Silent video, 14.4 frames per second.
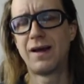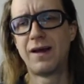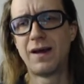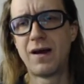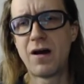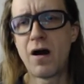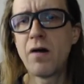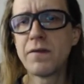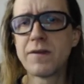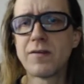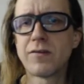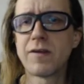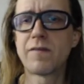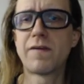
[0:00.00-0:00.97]
all
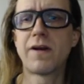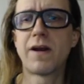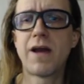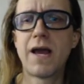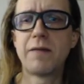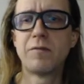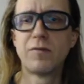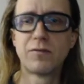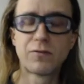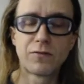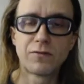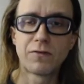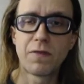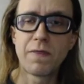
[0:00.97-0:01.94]
these different
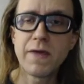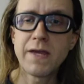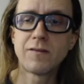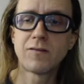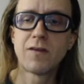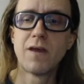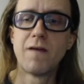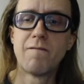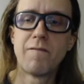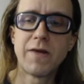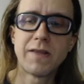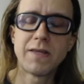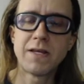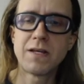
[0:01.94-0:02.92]
sorts of things.
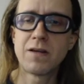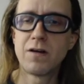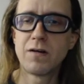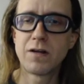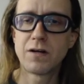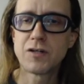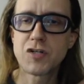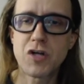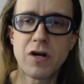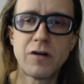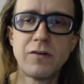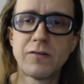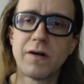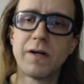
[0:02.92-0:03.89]
But then your
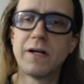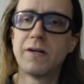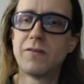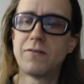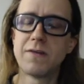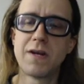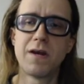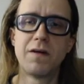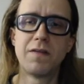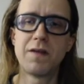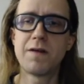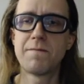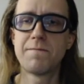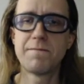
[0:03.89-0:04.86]
Charizards,
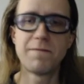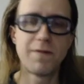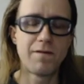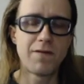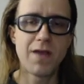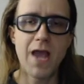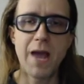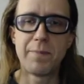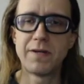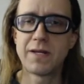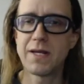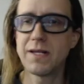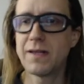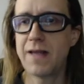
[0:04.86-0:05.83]
they're, if you happen
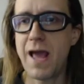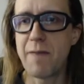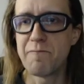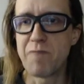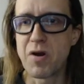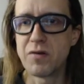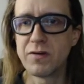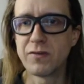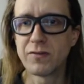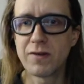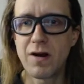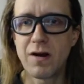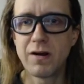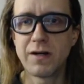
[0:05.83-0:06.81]
to get that bonus
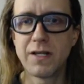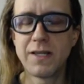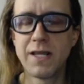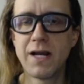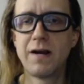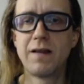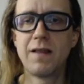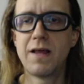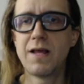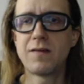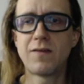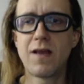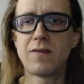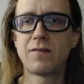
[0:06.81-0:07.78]
card in there,
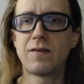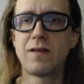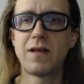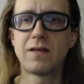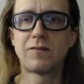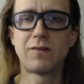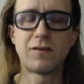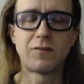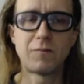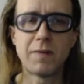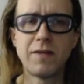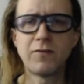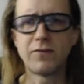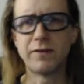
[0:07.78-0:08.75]
it's
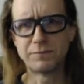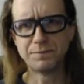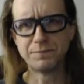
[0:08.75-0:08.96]
expensive.